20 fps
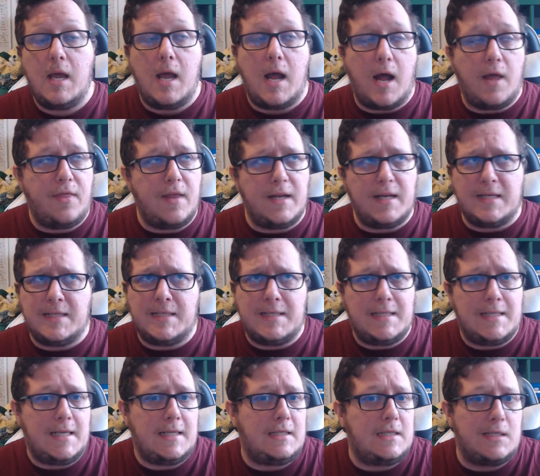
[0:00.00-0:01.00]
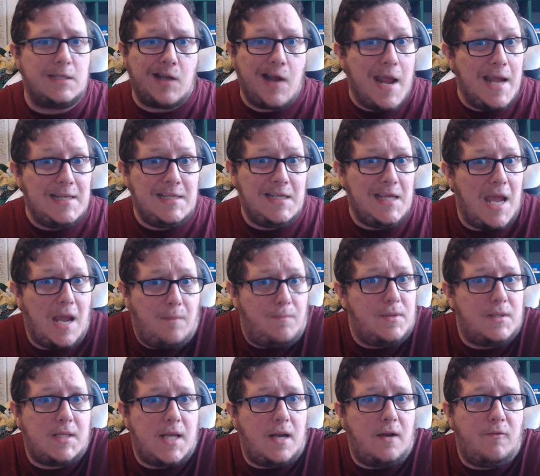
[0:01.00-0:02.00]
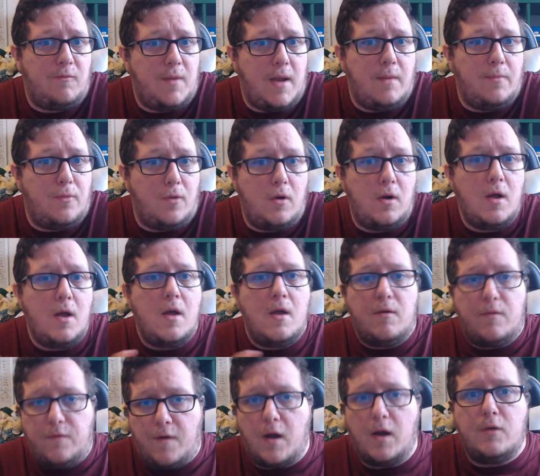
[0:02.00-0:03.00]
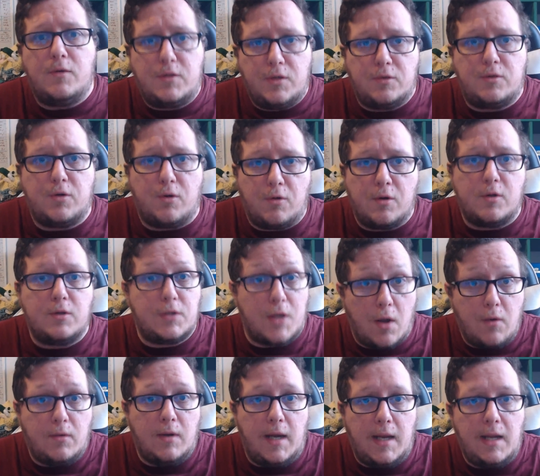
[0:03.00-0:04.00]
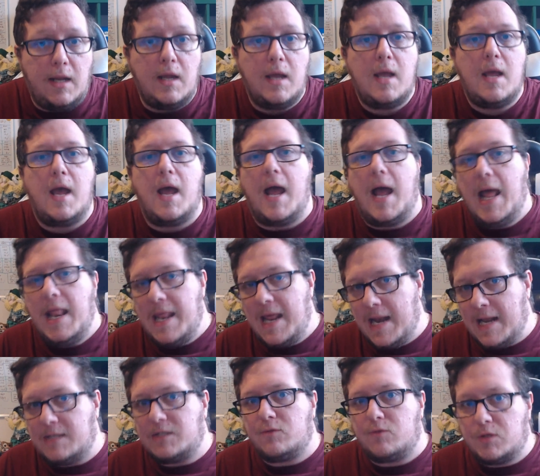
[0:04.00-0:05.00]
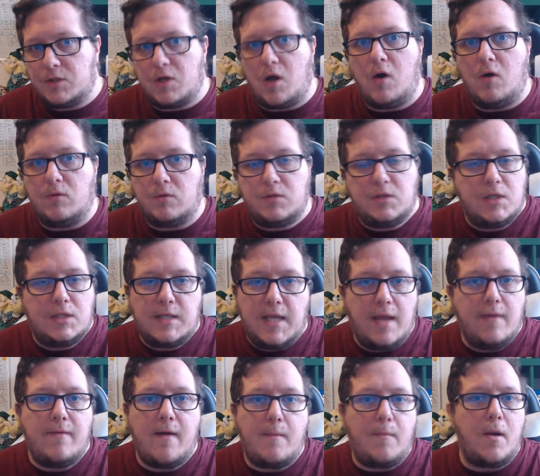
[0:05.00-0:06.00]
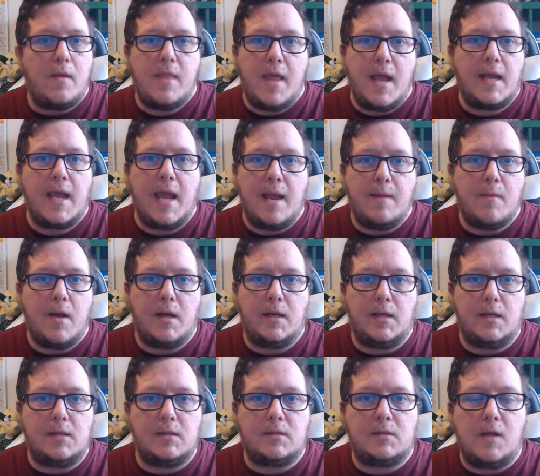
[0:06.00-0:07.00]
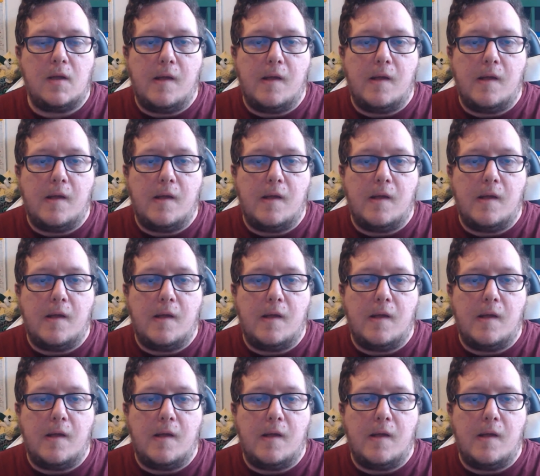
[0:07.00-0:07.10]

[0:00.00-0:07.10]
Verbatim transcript: I think the statistics are 88% of people follow tutorials only, and then as a result, just give up on their game ideas.